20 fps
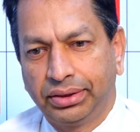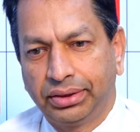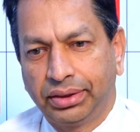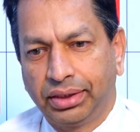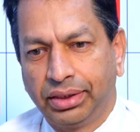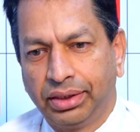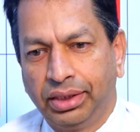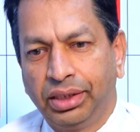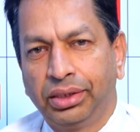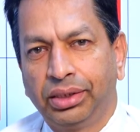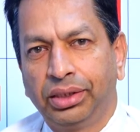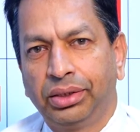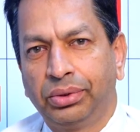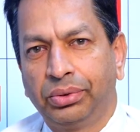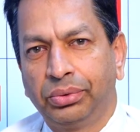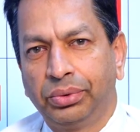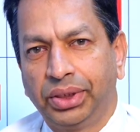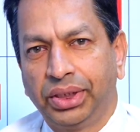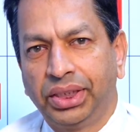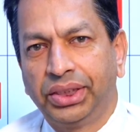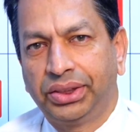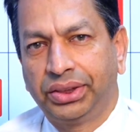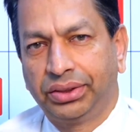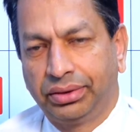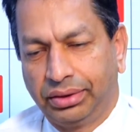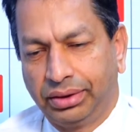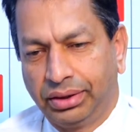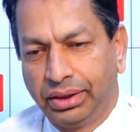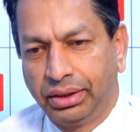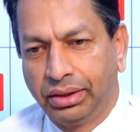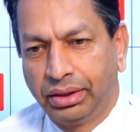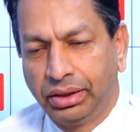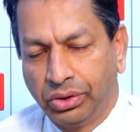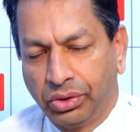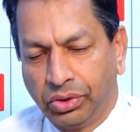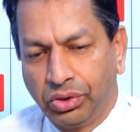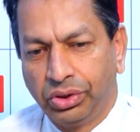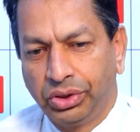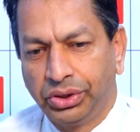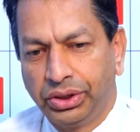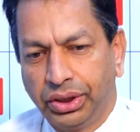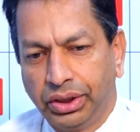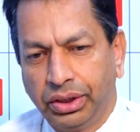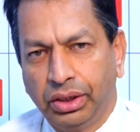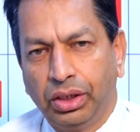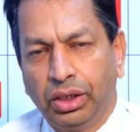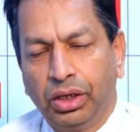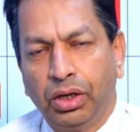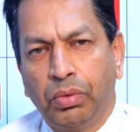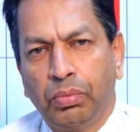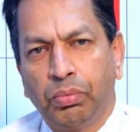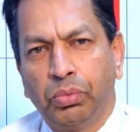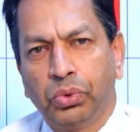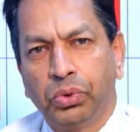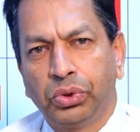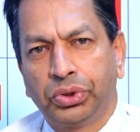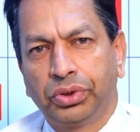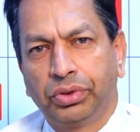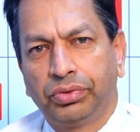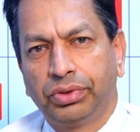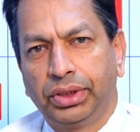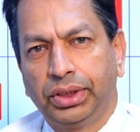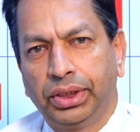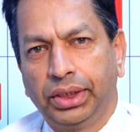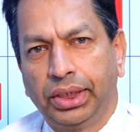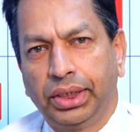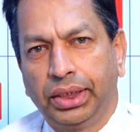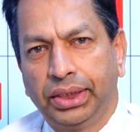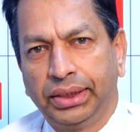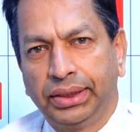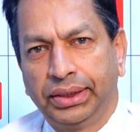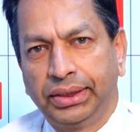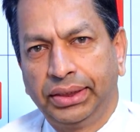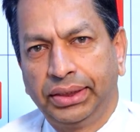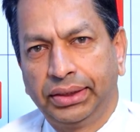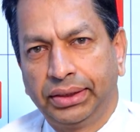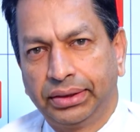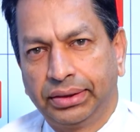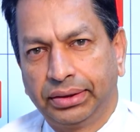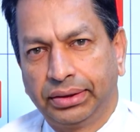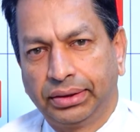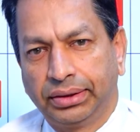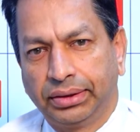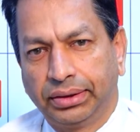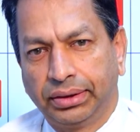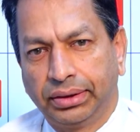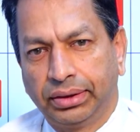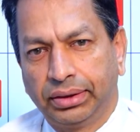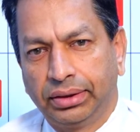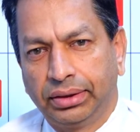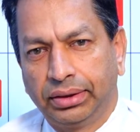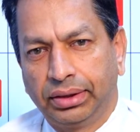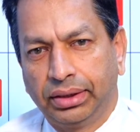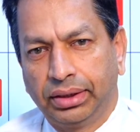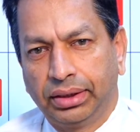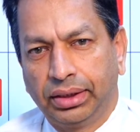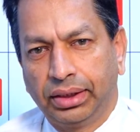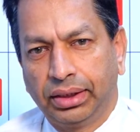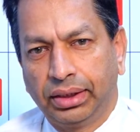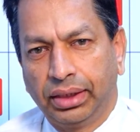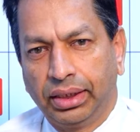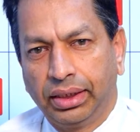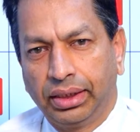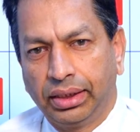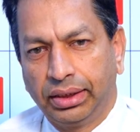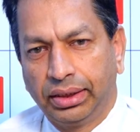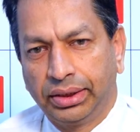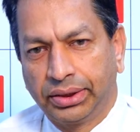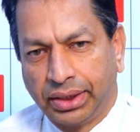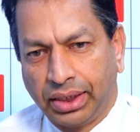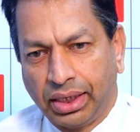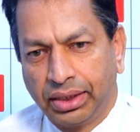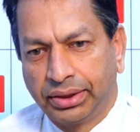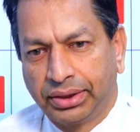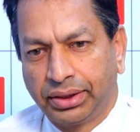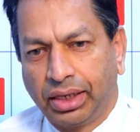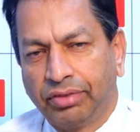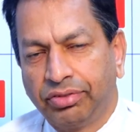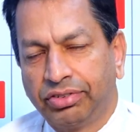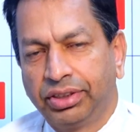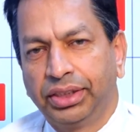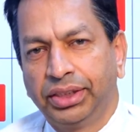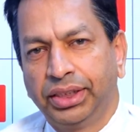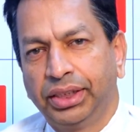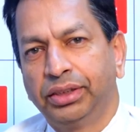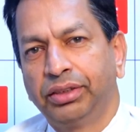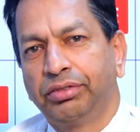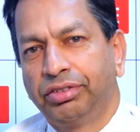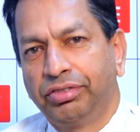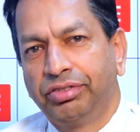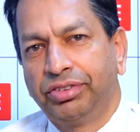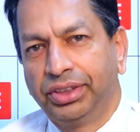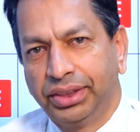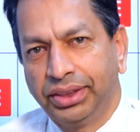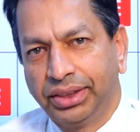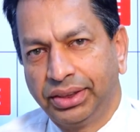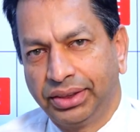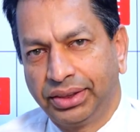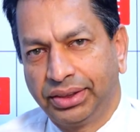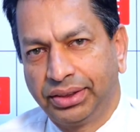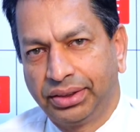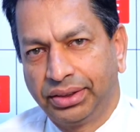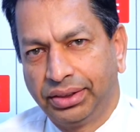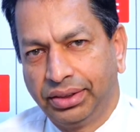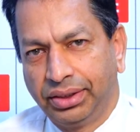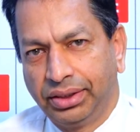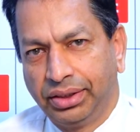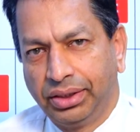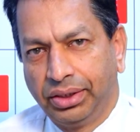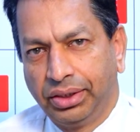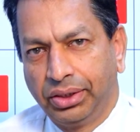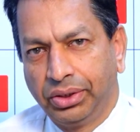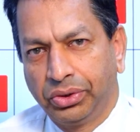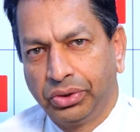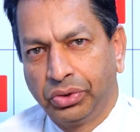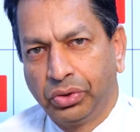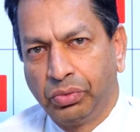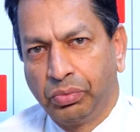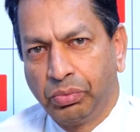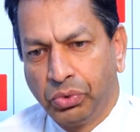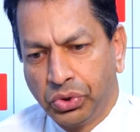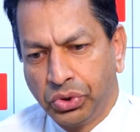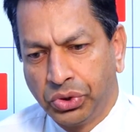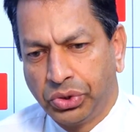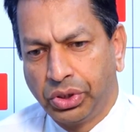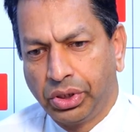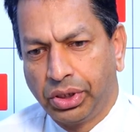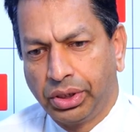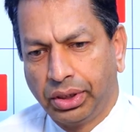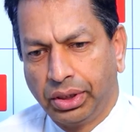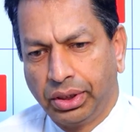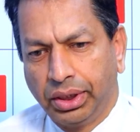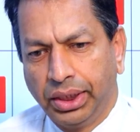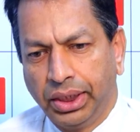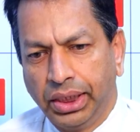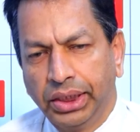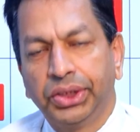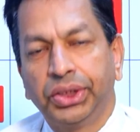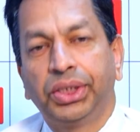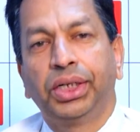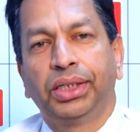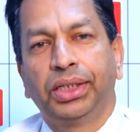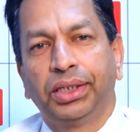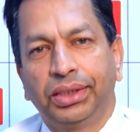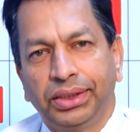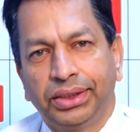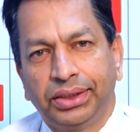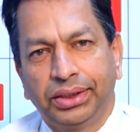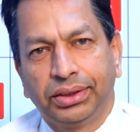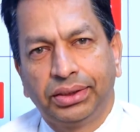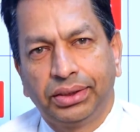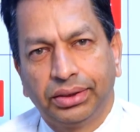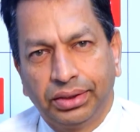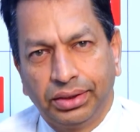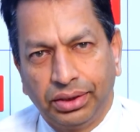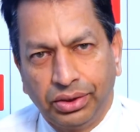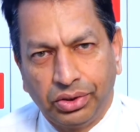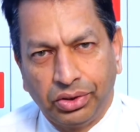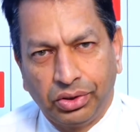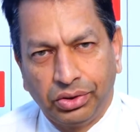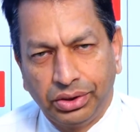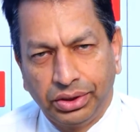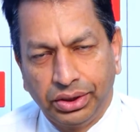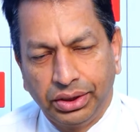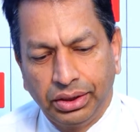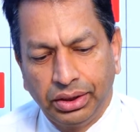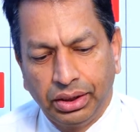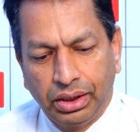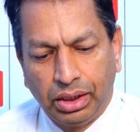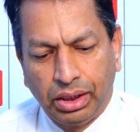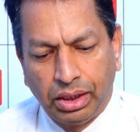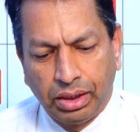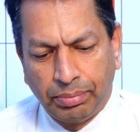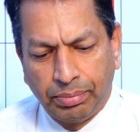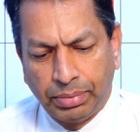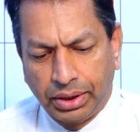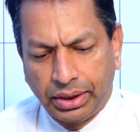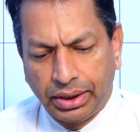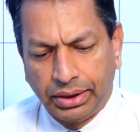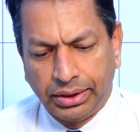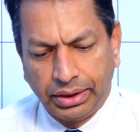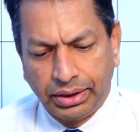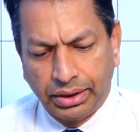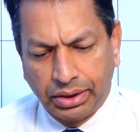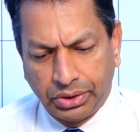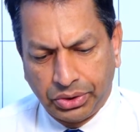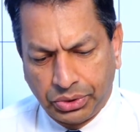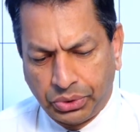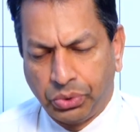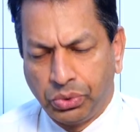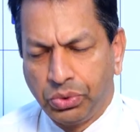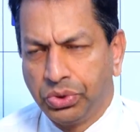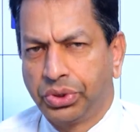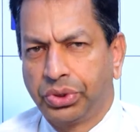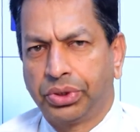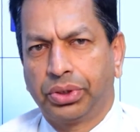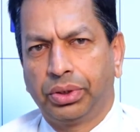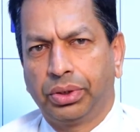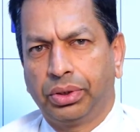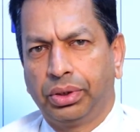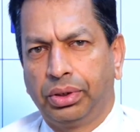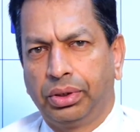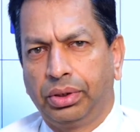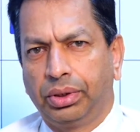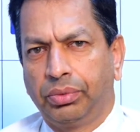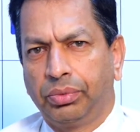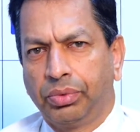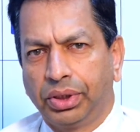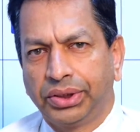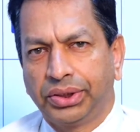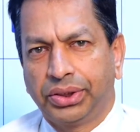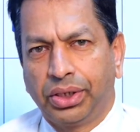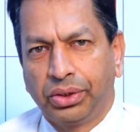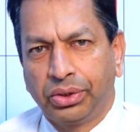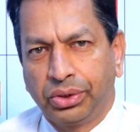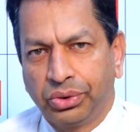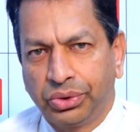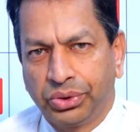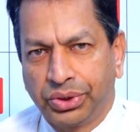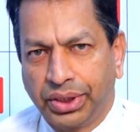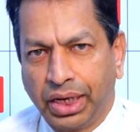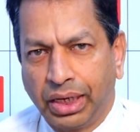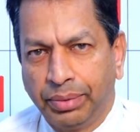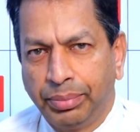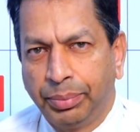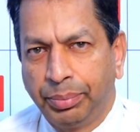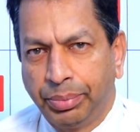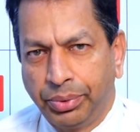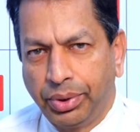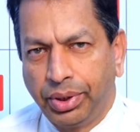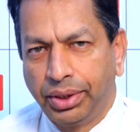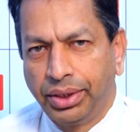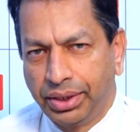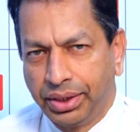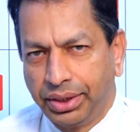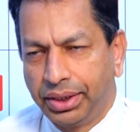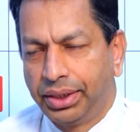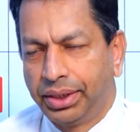are related to age. In urology, most of the diseases starts after the age of 50 years. So most are age-related diseases in urology, but I think stones, once diagnosed, can be prevented.